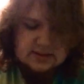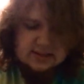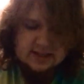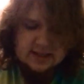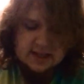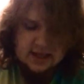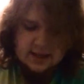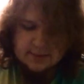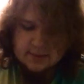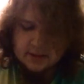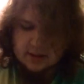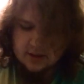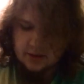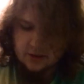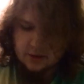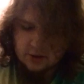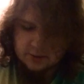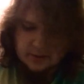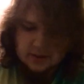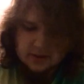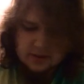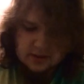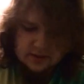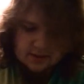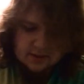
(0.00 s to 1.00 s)
Damn it. I hope
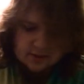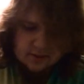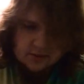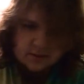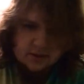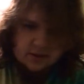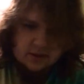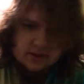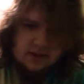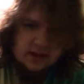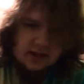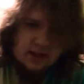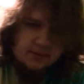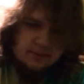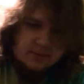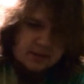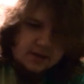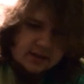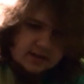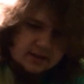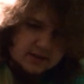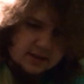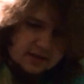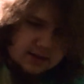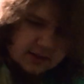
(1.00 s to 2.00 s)
I don't have to do another take
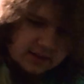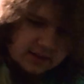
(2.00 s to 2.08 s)
because of